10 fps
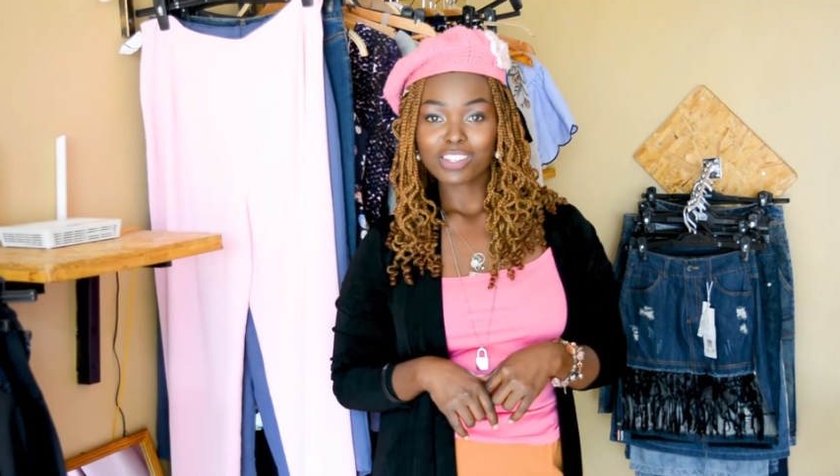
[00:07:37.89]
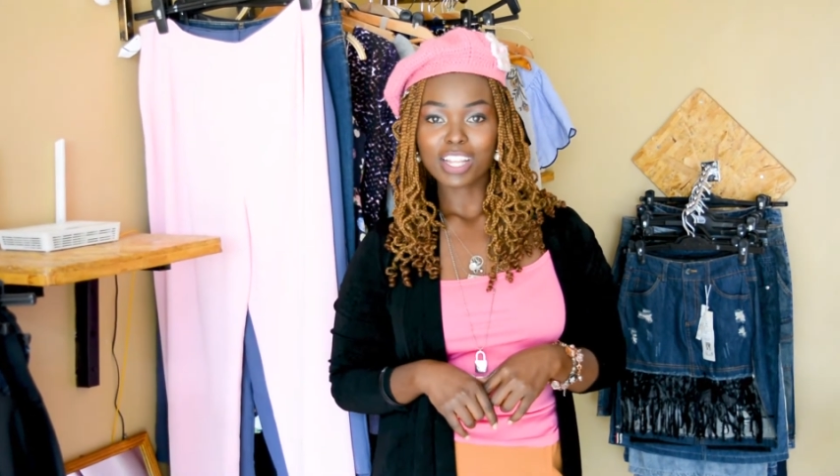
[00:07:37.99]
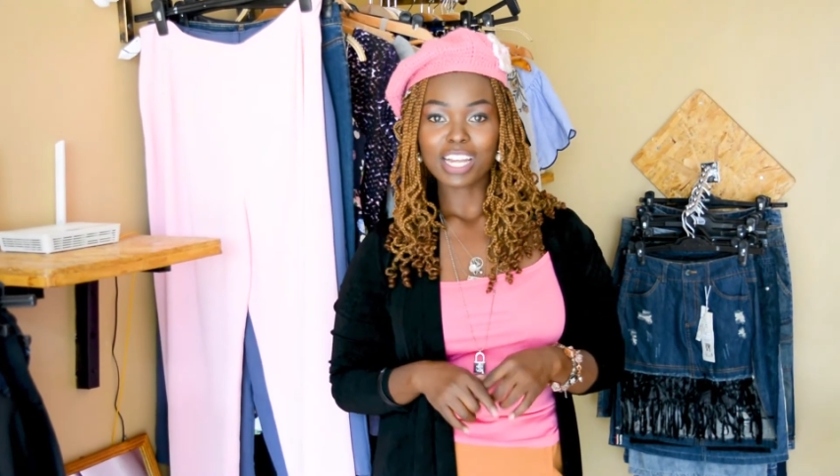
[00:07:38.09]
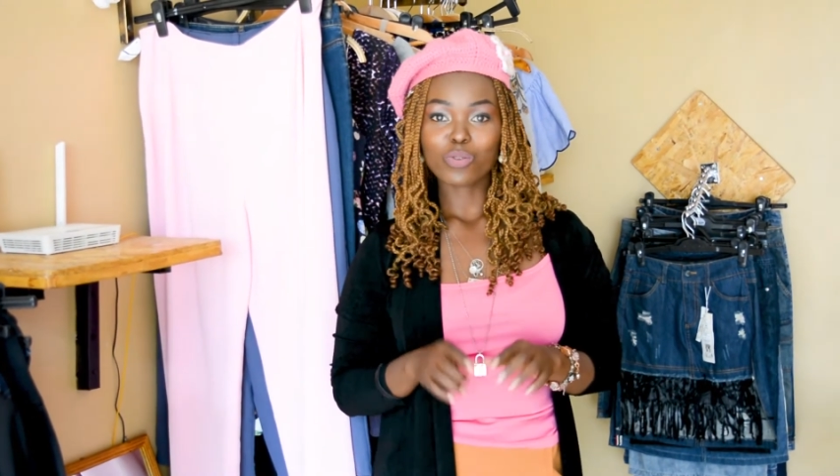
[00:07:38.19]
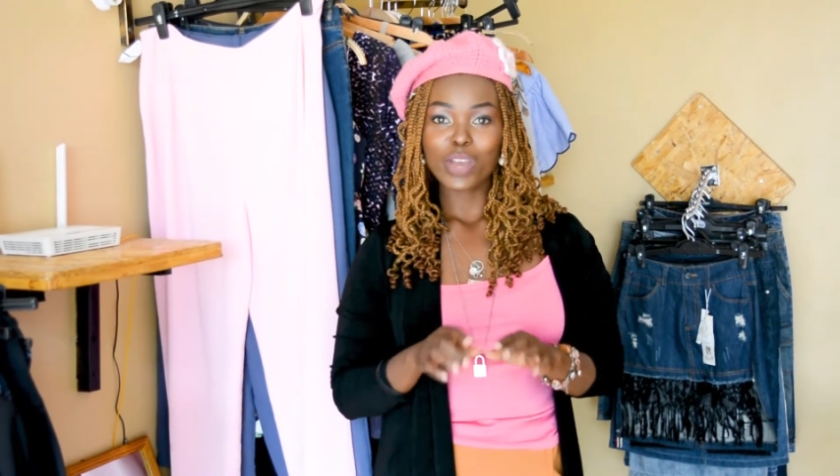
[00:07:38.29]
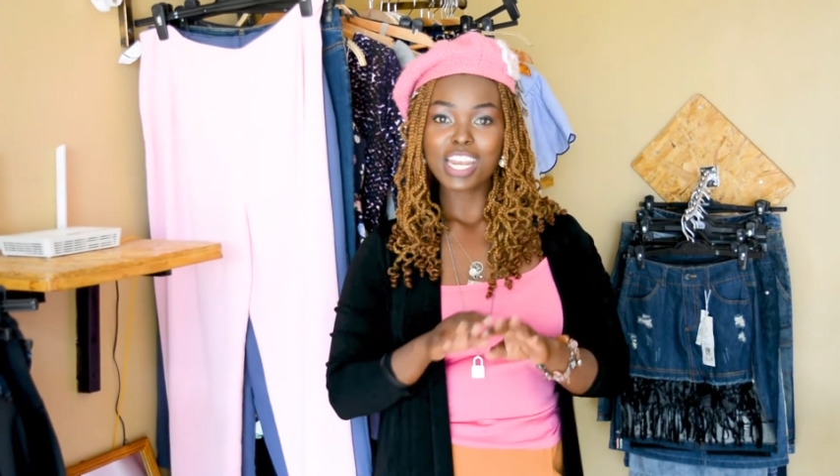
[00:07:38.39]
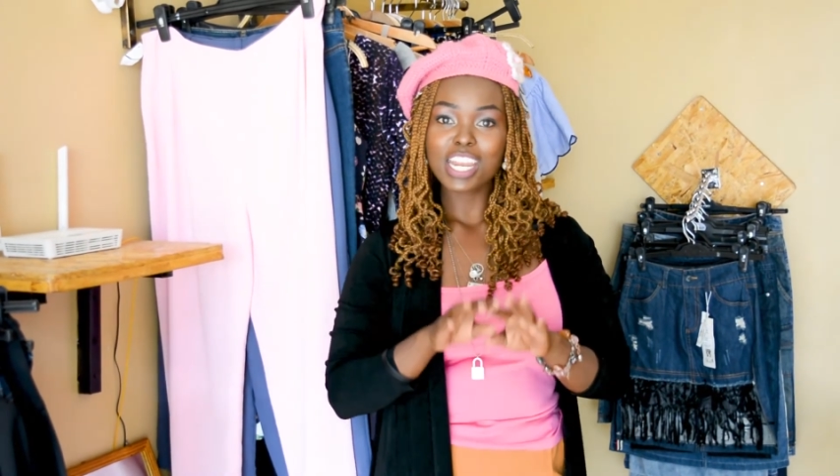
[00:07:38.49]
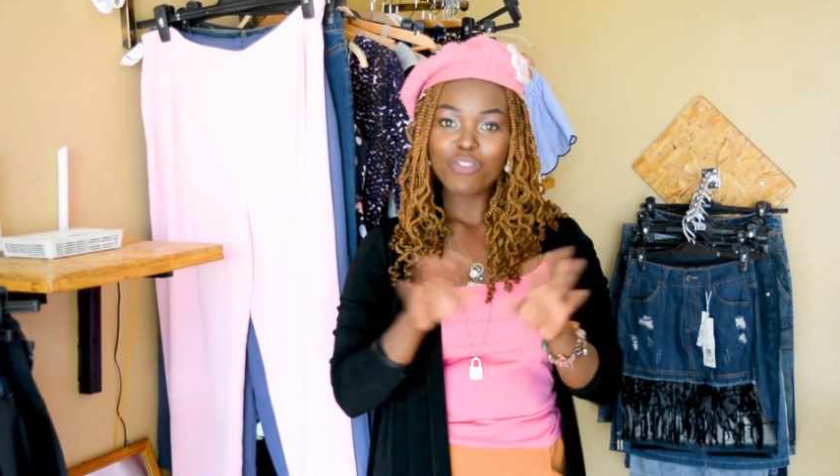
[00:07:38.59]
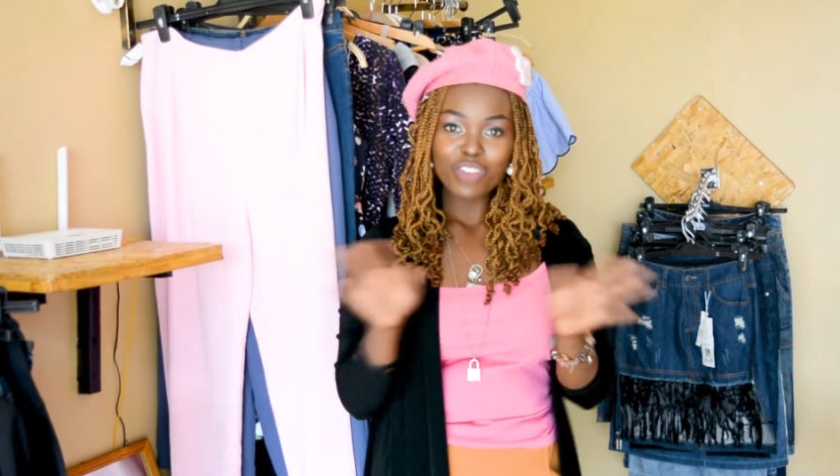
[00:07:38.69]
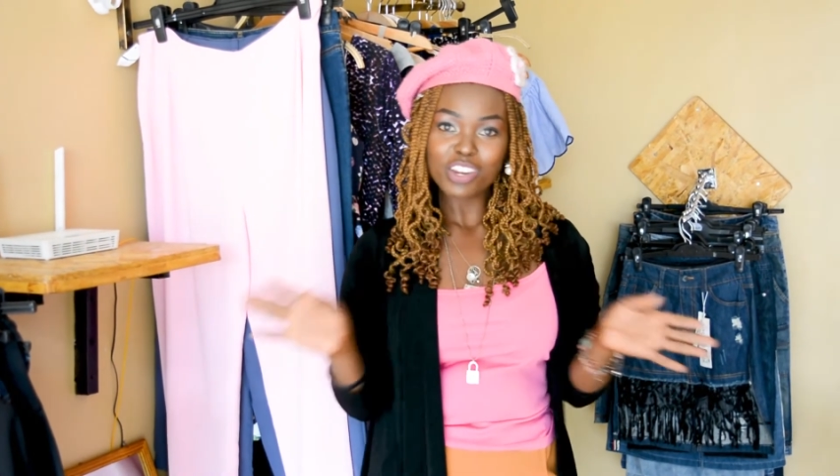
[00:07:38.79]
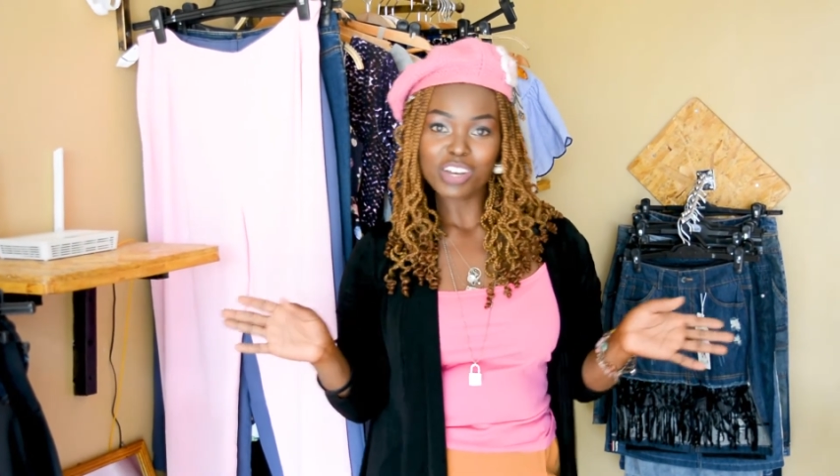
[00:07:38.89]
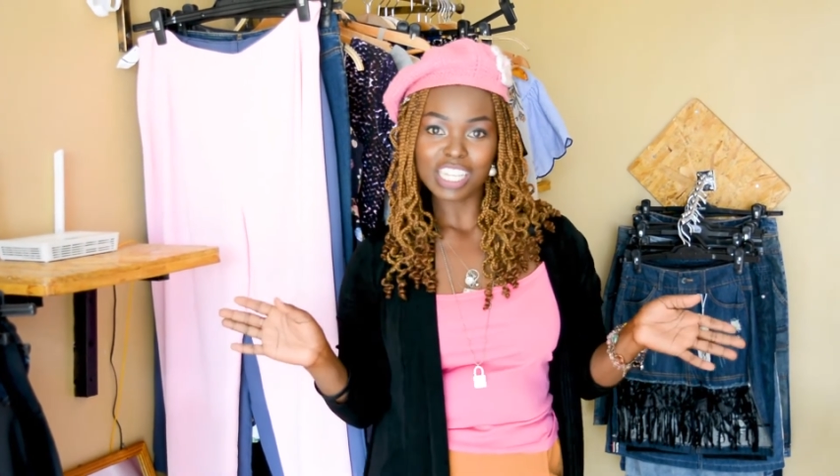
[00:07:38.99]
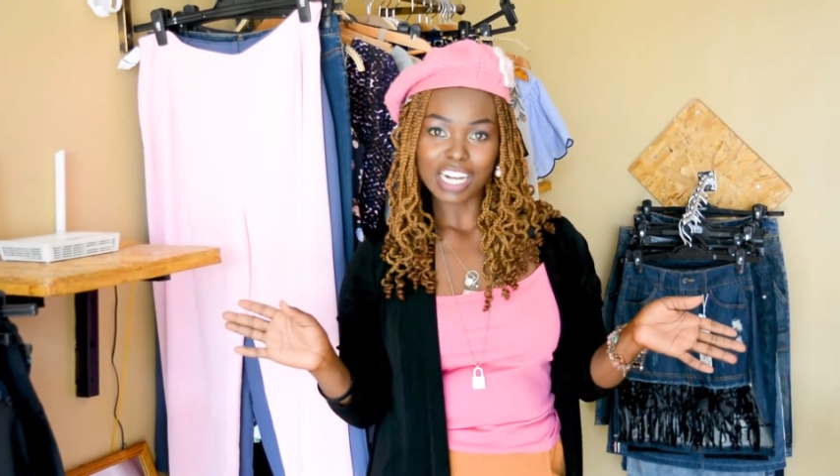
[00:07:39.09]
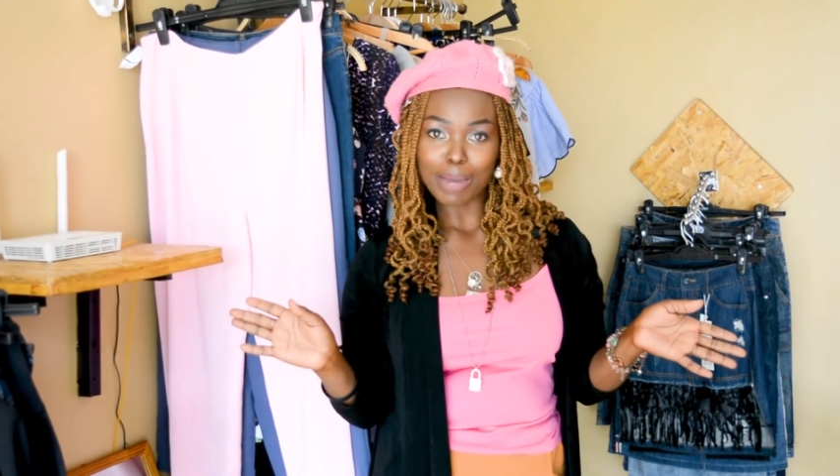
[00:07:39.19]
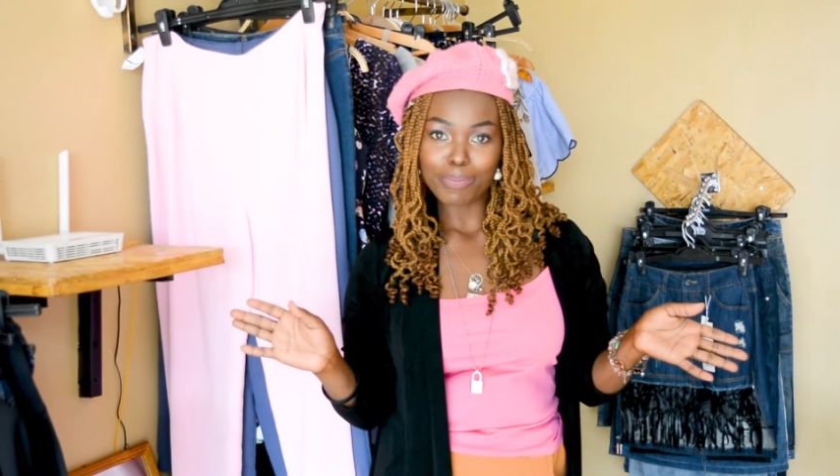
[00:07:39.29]
so that when new videos
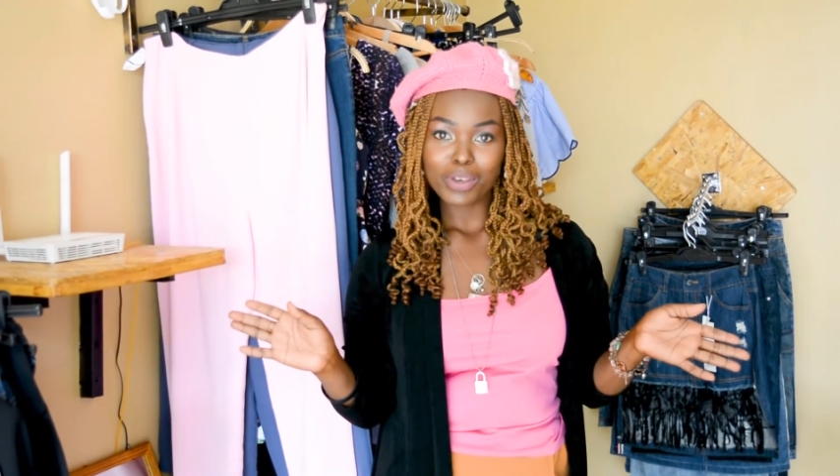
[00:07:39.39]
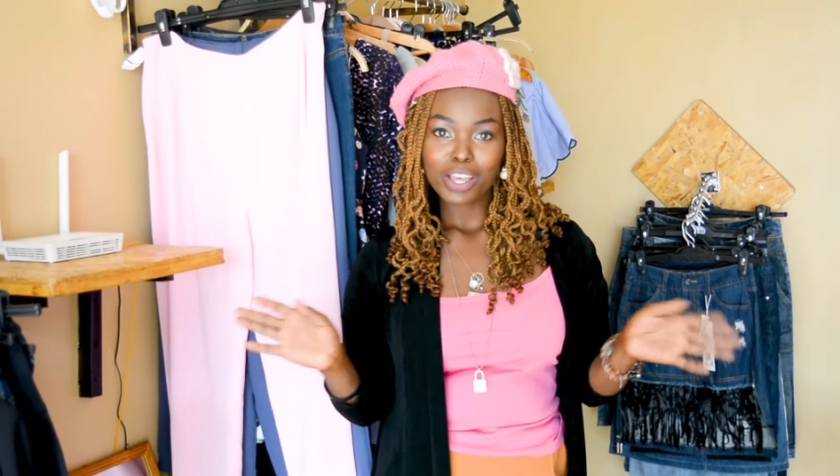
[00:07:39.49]
are up,